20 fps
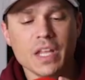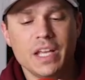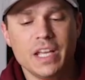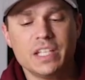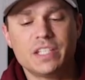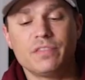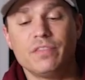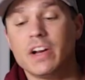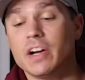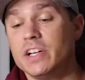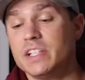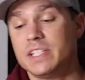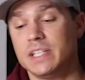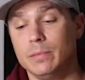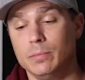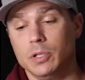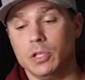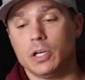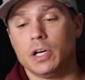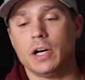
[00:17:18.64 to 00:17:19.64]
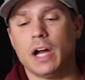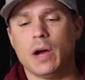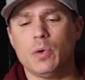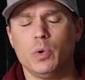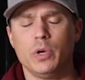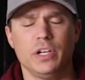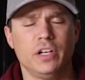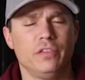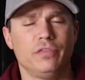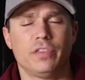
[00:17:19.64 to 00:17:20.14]
it's very similar. I
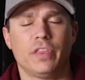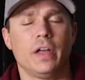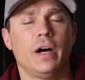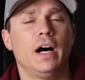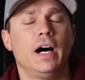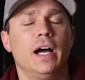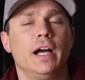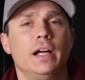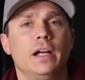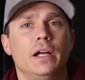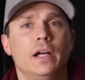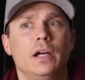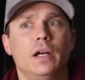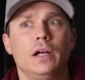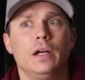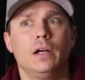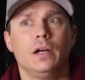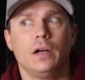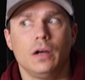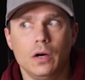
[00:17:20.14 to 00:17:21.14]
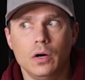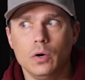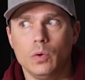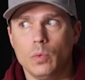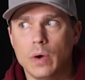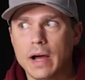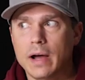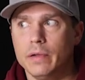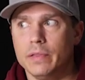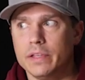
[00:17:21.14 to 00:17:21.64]
wouldn't have thought, oh
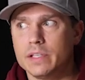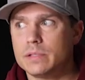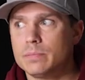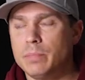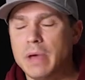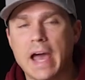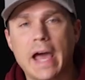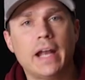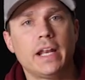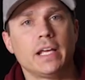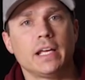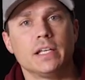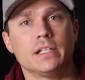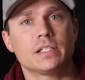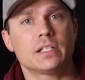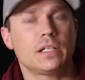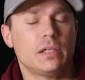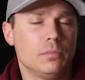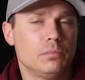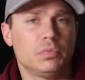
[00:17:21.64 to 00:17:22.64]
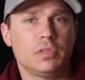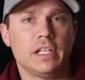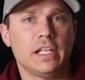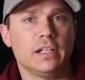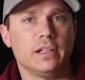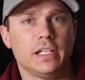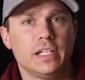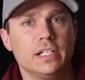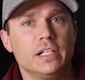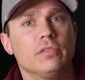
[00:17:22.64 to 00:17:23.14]
wow, this padding is
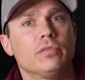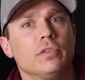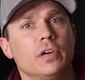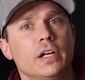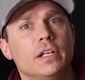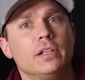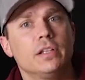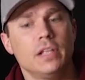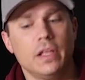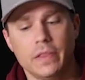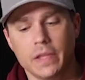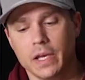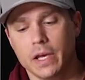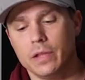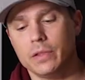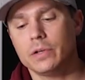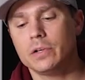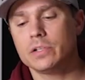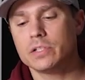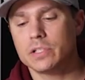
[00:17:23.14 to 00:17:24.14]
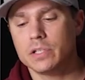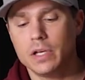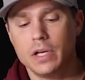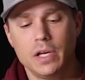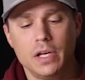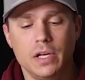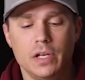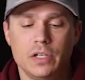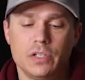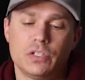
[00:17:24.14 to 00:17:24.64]
completely different than the others.
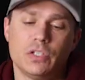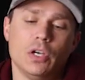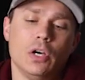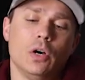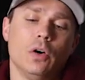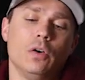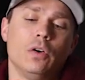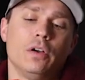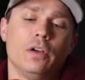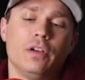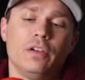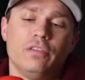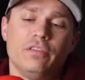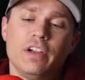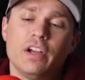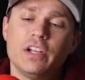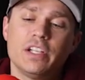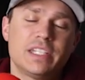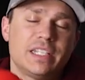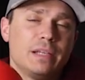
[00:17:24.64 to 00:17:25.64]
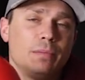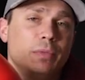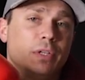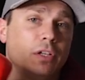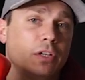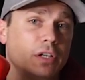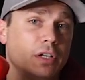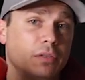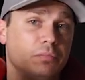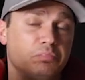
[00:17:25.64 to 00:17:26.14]
So very
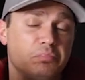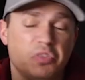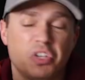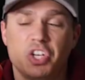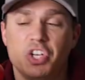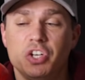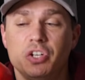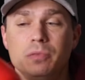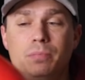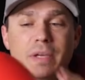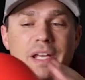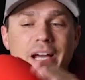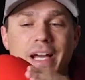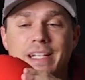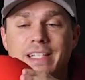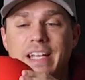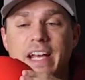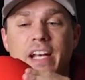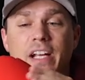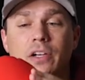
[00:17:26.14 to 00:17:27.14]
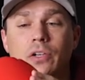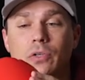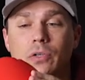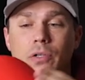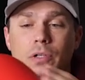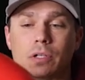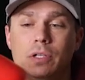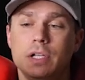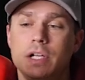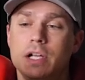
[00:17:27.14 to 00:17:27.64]
similar, could be
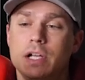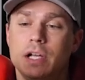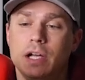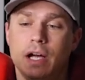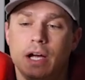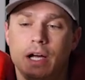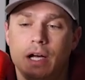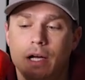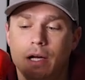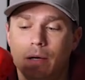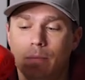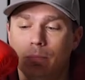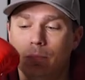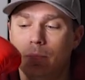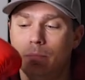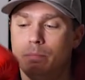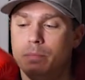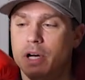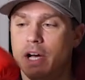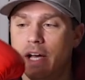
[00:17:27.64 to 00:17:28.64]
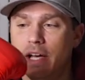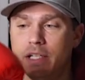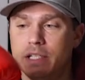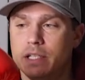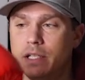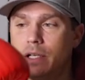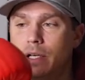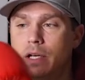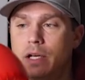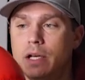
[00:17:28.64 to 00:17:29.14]
identical,
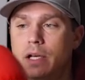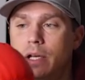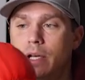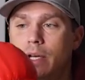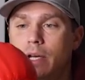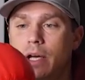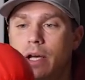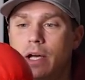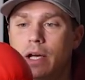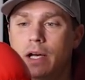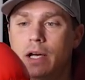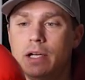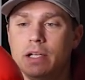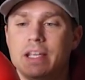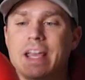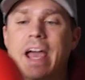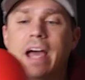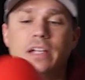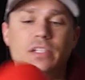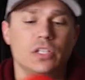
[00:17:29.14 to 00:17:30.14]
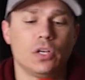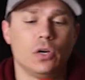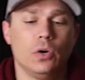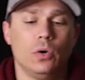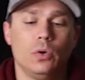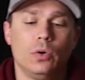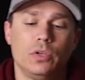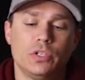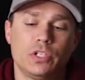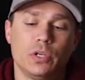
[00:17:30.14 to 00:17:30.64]
but yeah.
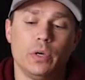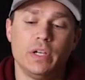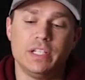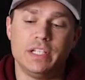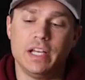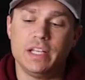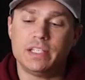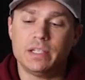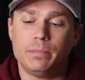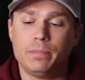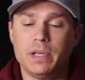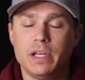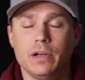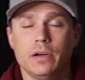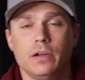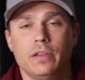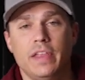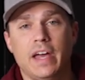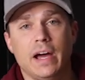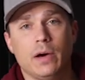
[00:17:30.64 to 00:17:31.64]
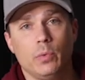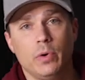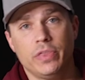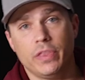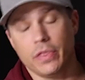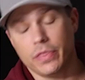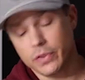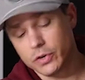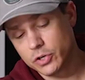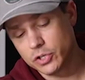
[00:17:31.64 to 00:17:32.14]
So it does appear that with
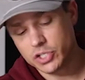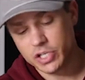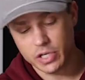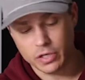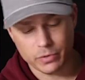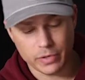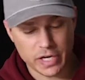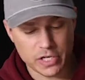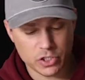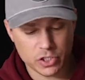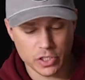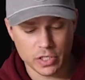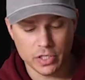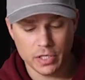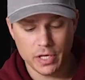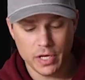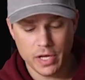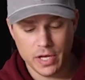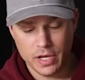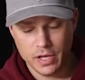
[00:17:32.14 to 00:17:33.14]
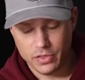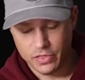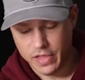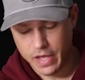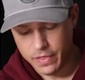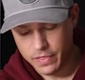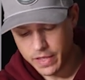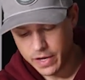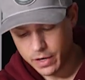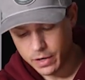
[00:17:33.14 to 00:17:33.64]
the third generation,
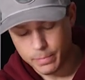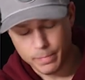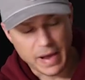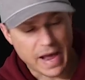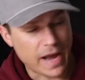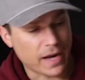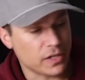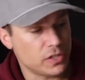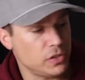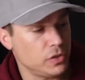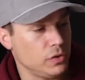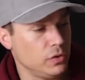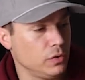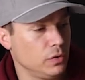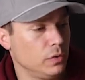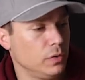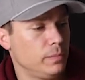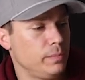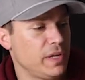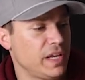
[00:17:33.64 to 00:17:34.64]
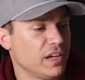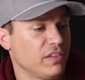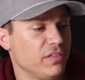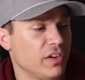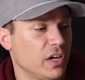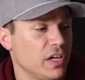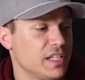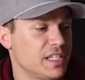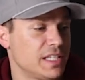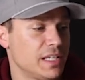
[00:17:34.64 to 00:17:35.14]
that they are back to being
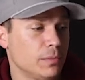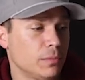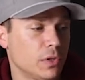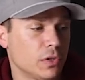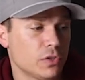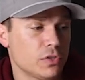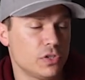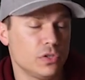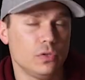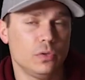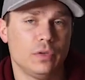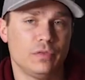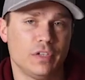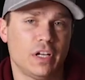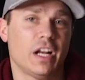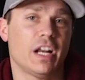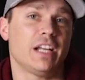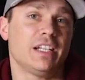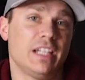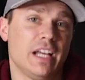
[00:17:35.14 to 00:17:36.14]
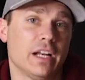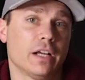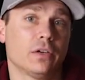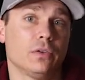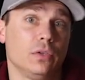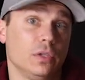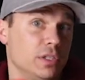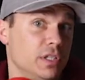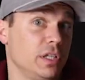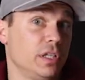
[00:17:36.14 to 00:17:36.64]
very similar to, if not
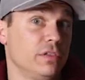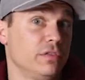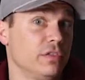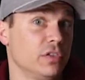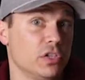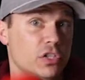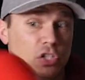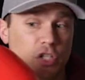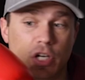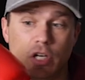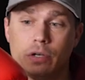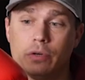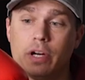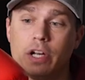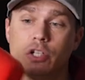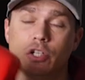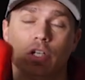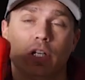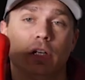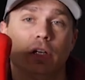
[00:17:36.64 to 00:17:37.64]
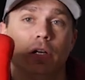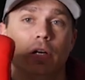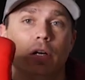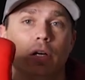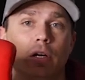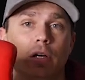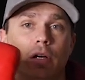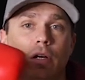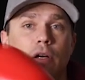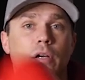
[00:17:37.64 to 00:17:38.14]
identical to, the first generation
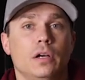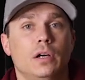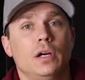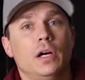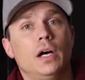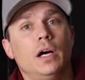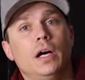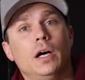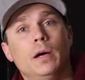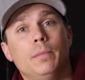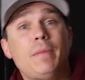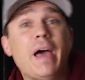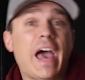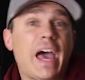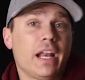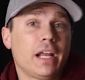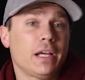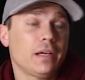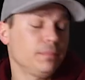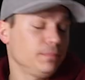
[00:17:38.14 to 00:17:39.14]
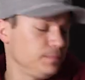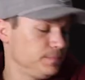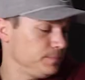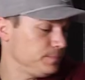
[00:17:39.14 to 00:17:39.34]
padding.